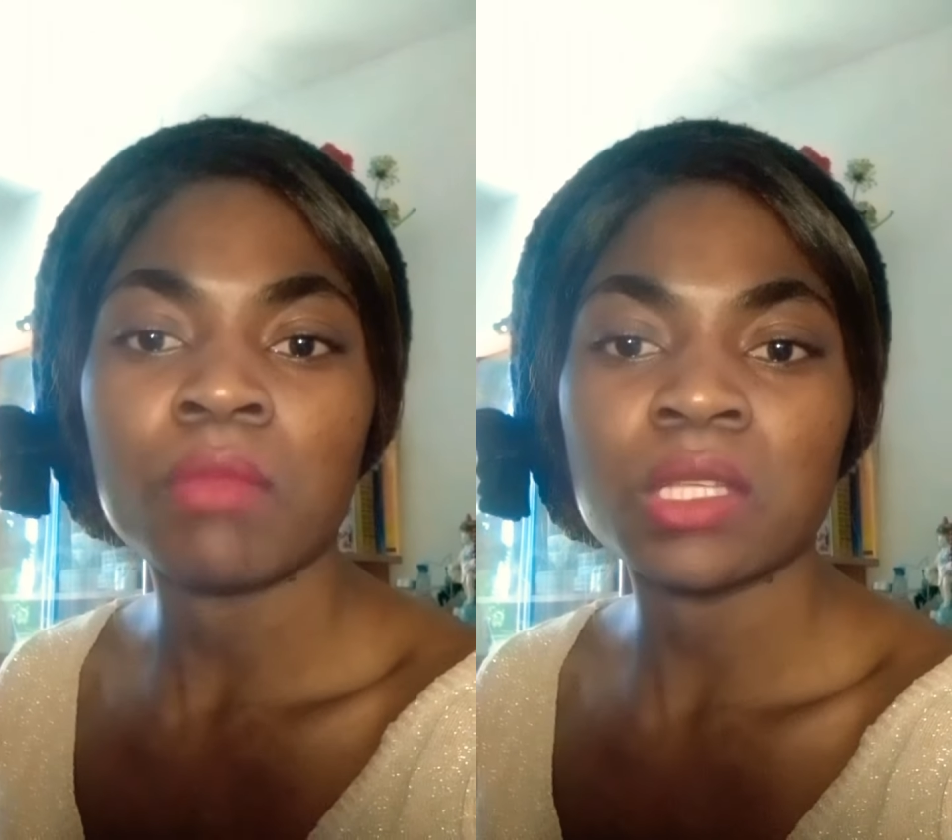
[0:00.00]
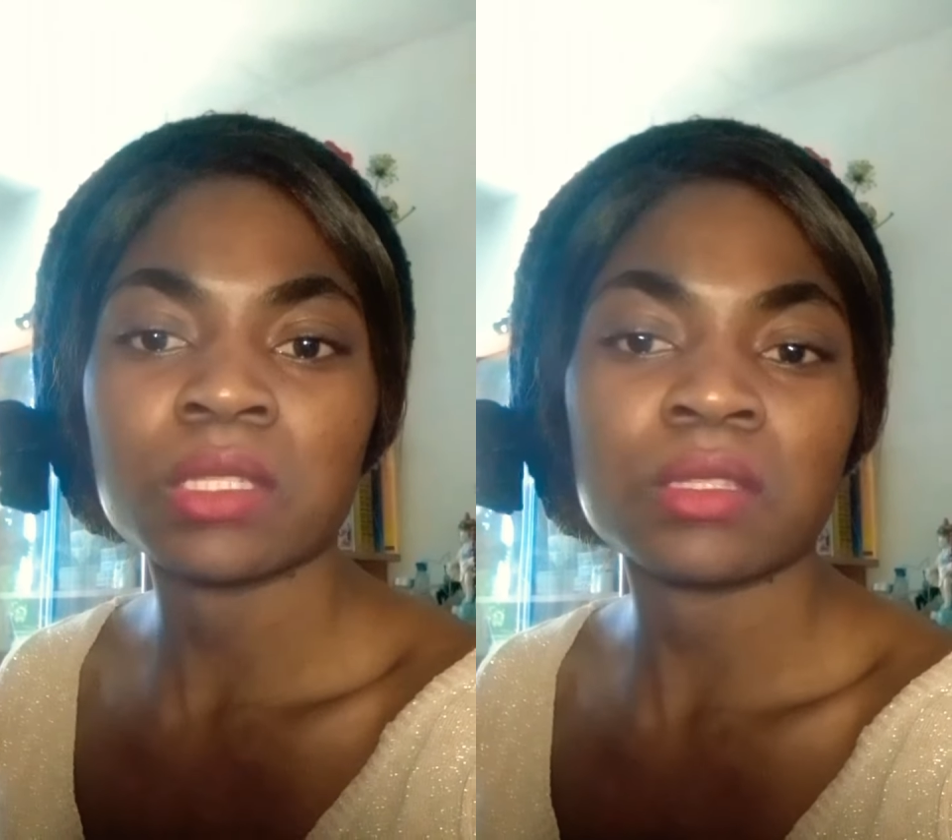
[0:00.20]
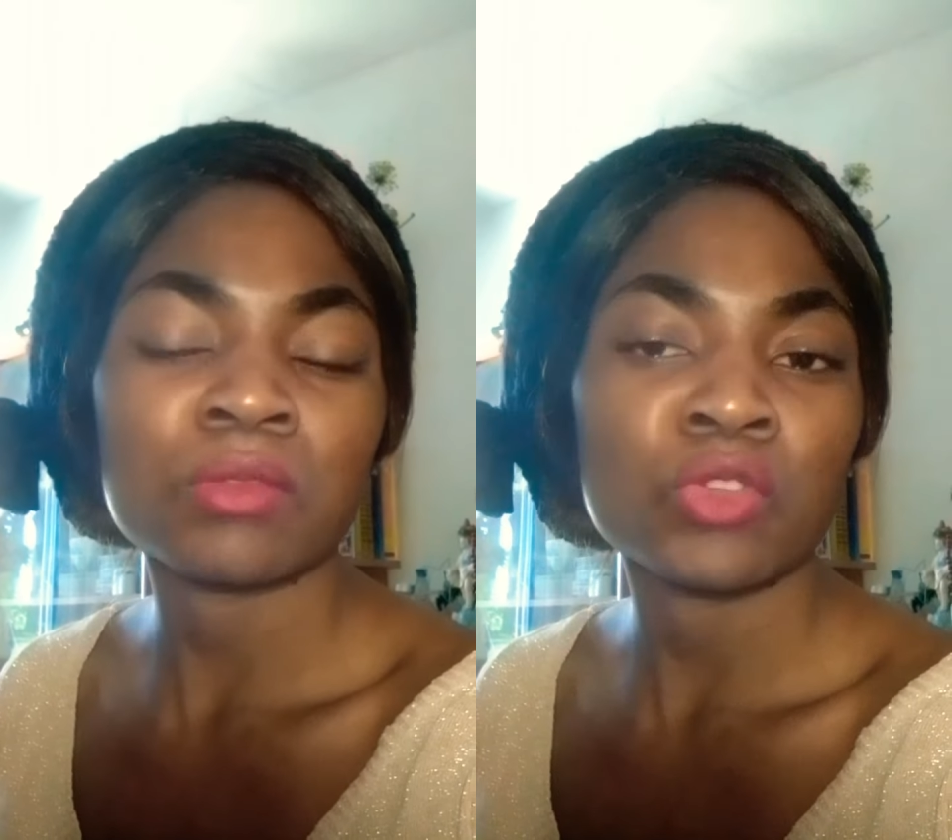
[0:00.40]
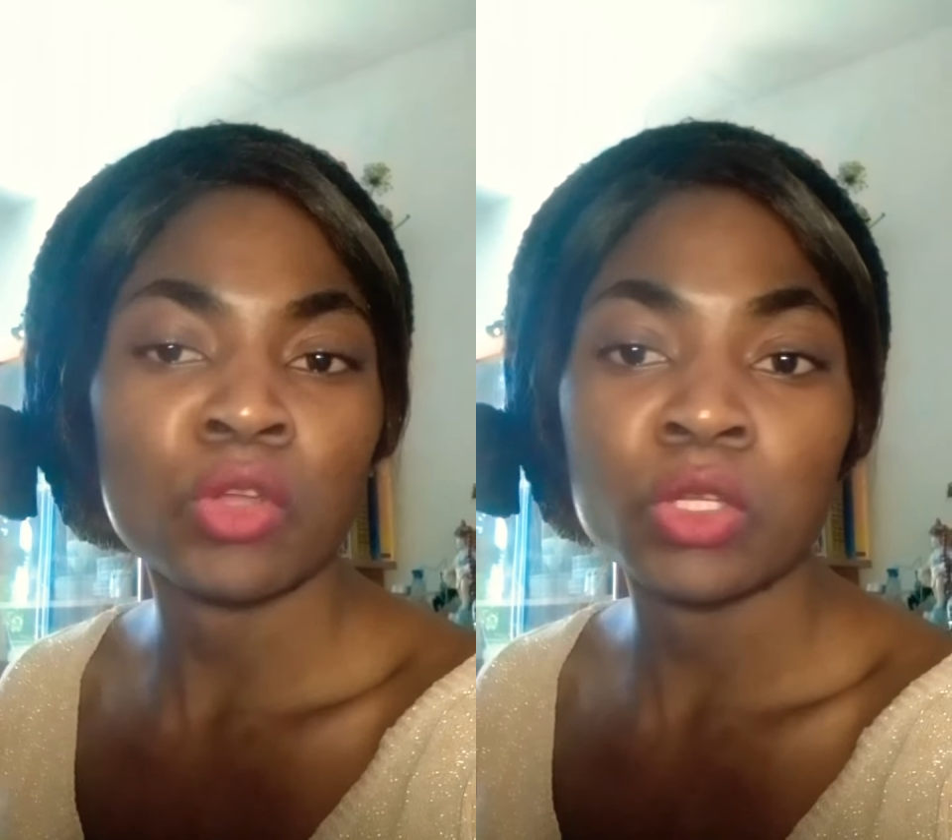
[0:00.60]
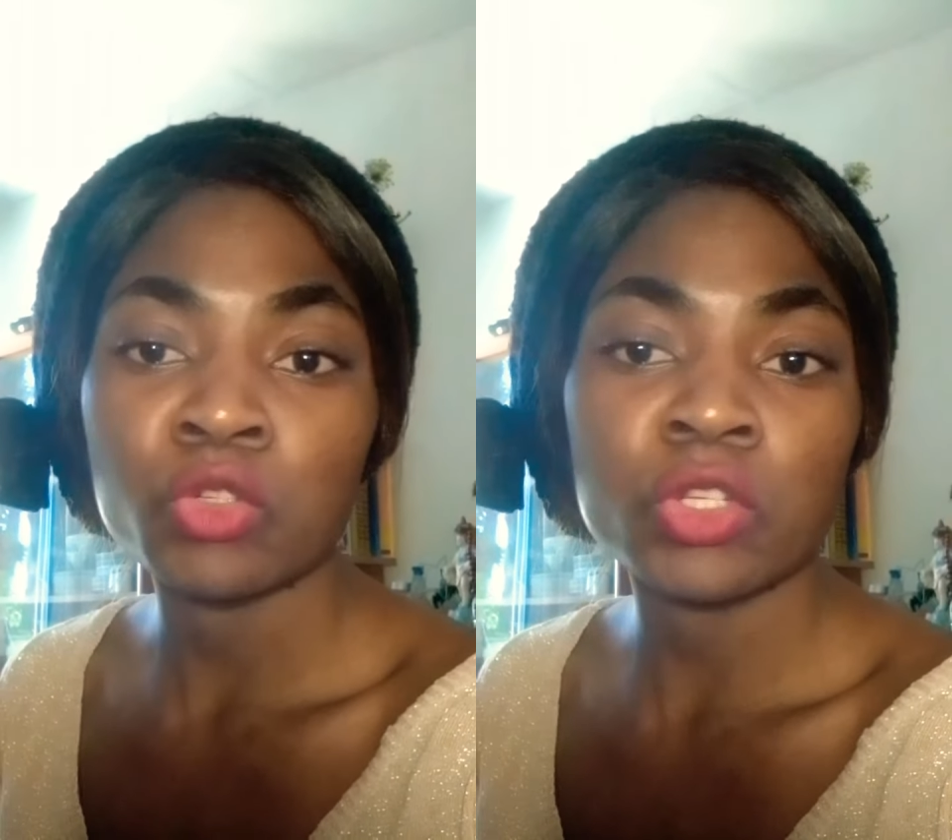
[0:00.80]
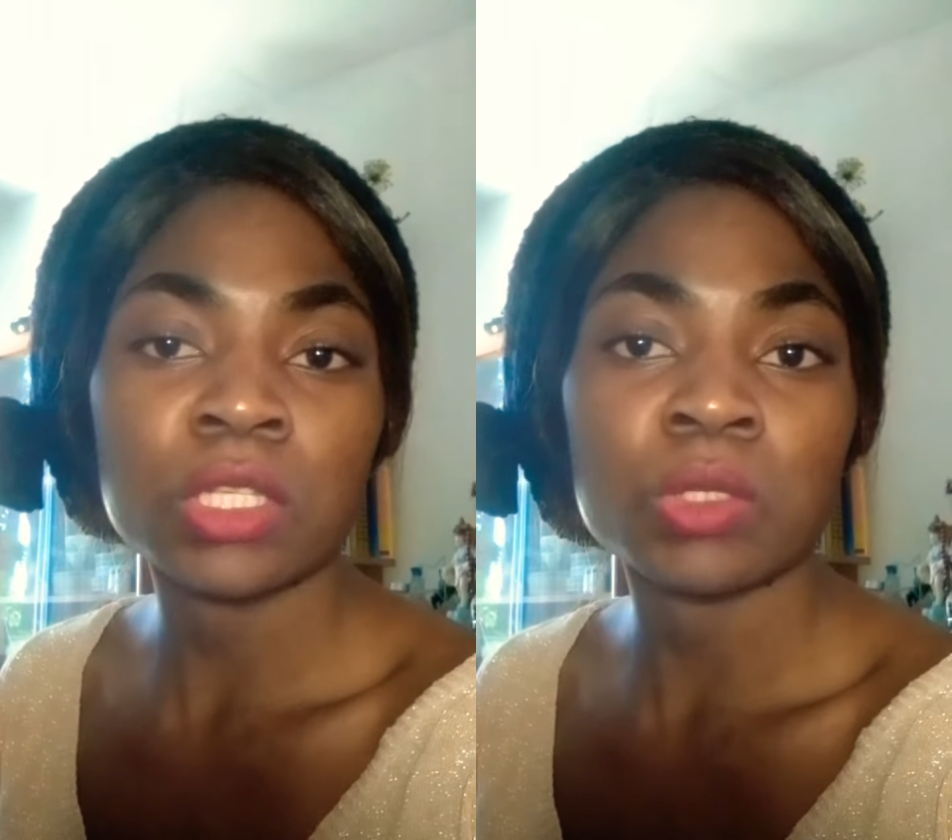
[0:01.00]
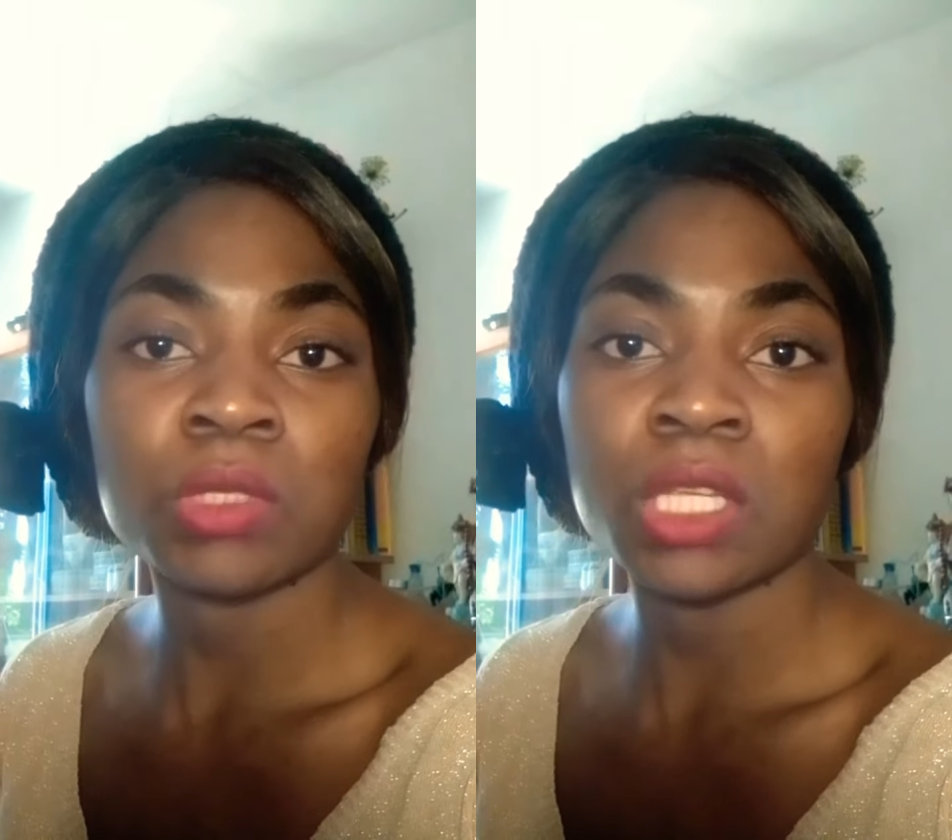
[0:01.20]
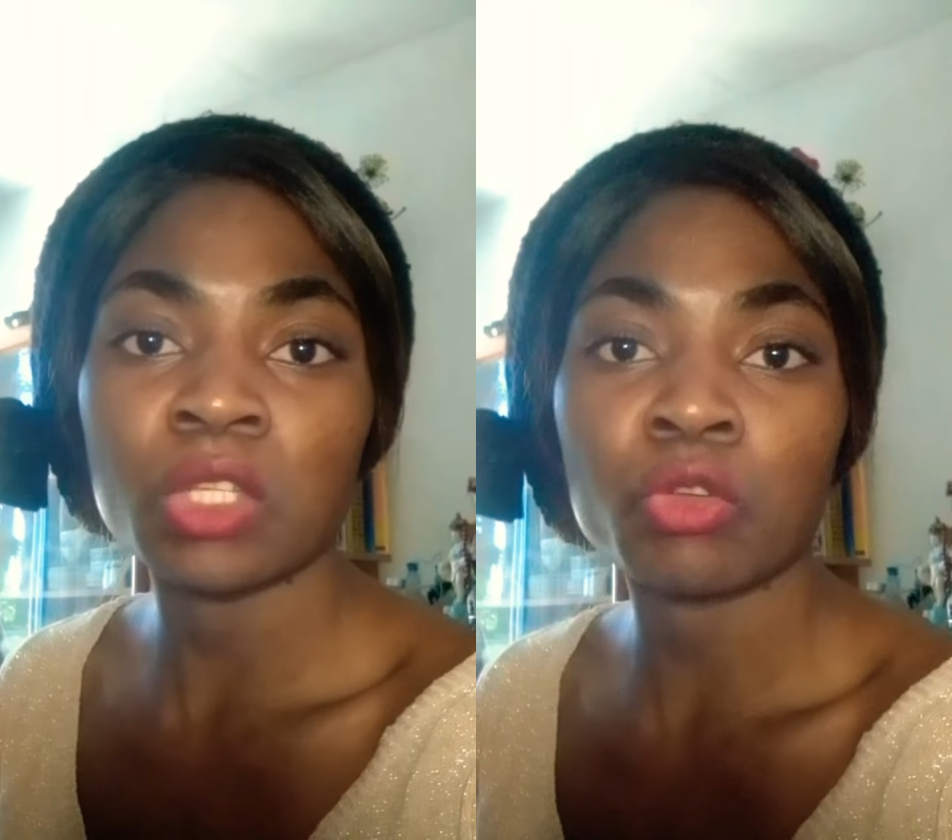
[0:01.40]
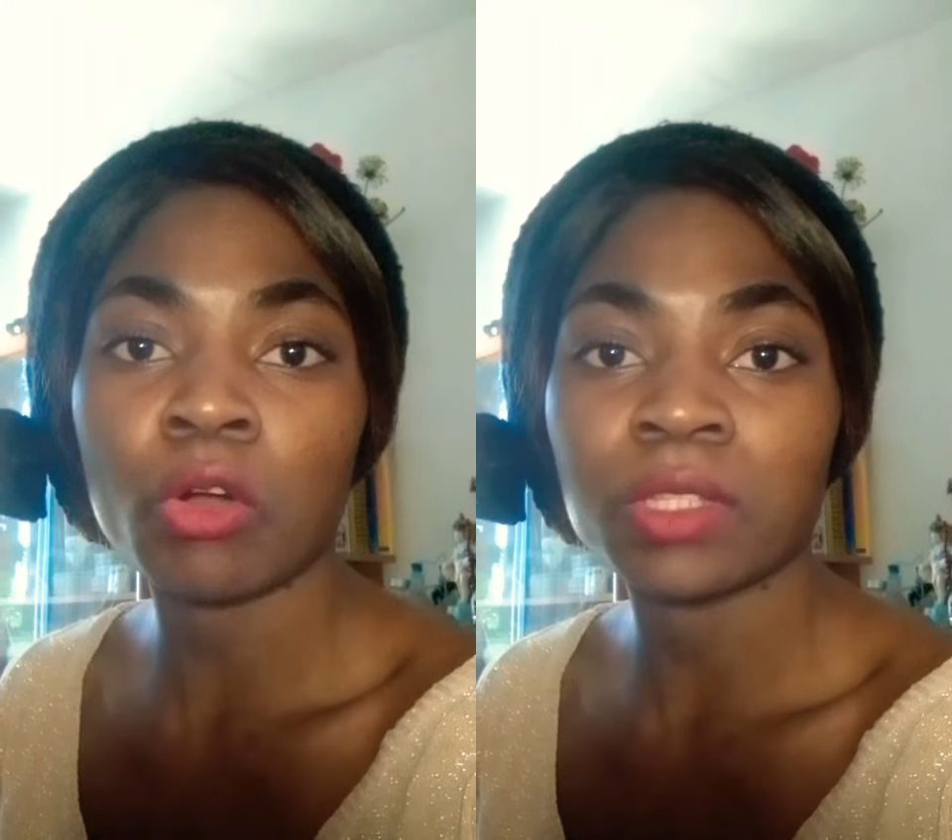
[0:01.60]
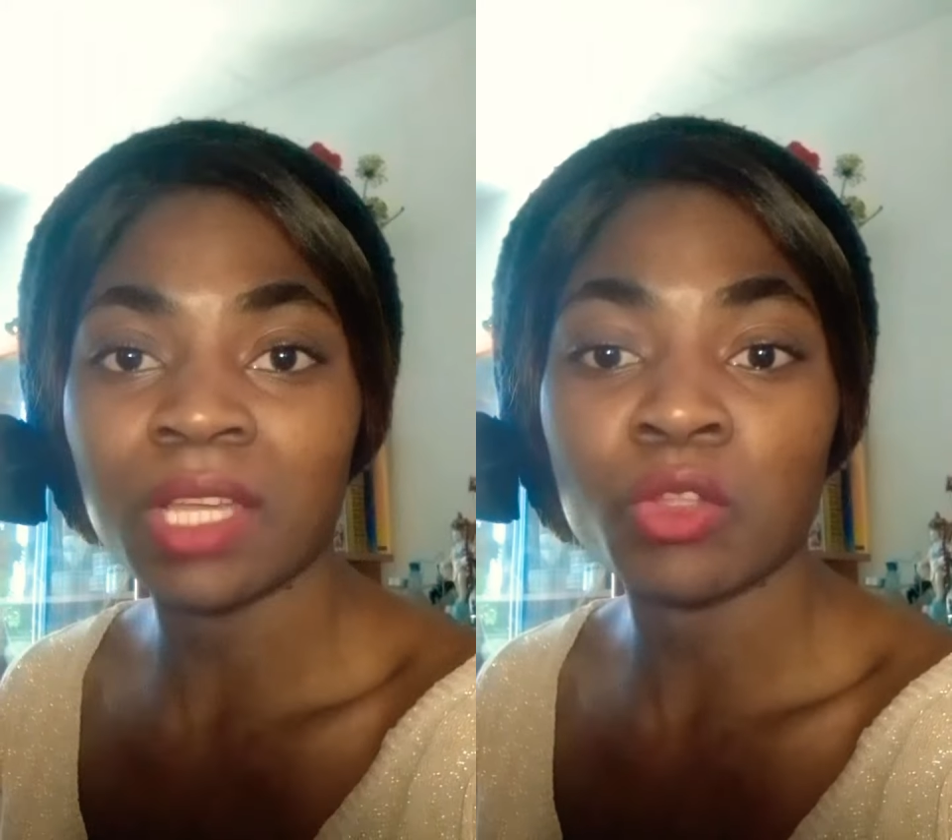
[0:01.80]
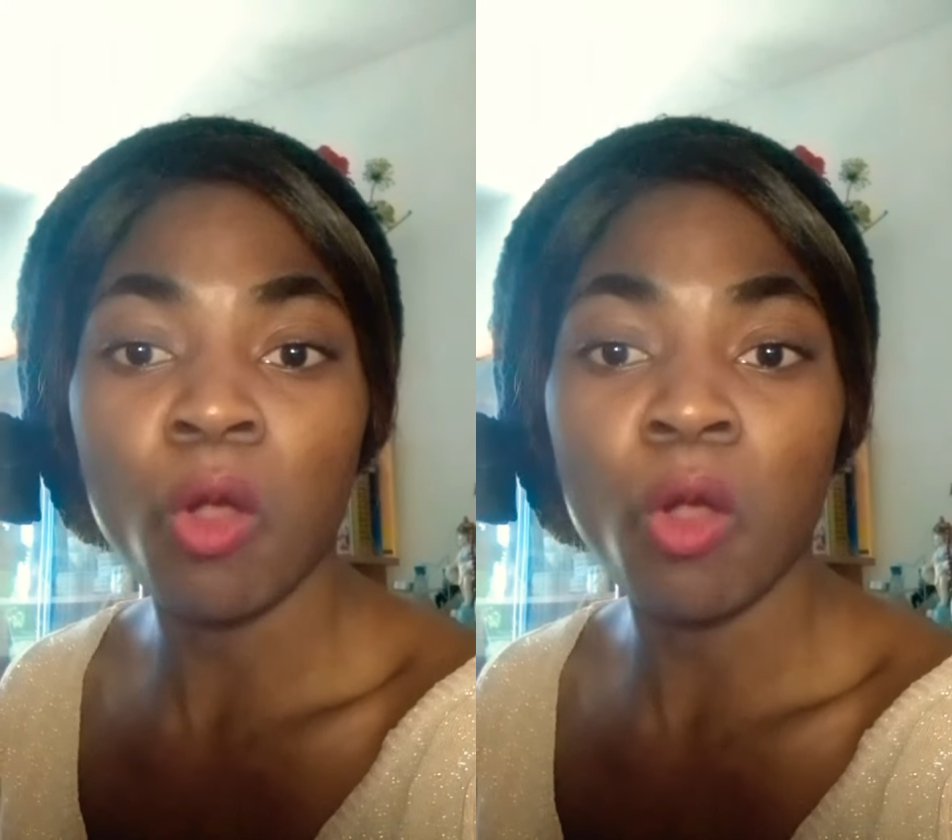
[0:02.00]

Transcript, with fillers: must and you just need to contact